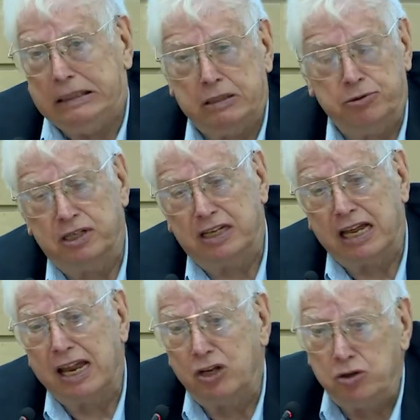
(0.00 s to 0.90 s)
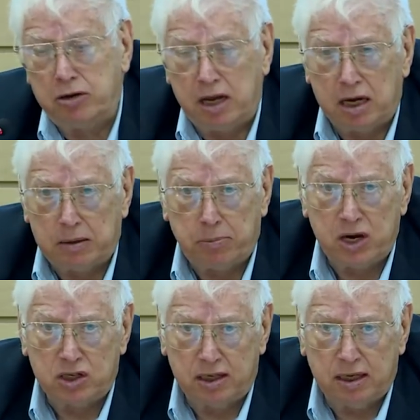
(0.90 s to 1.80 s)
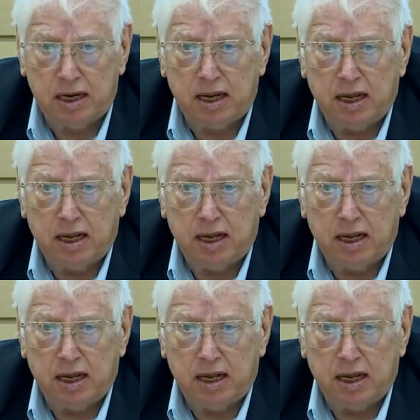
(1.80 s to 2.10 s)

This was a dirty occupation.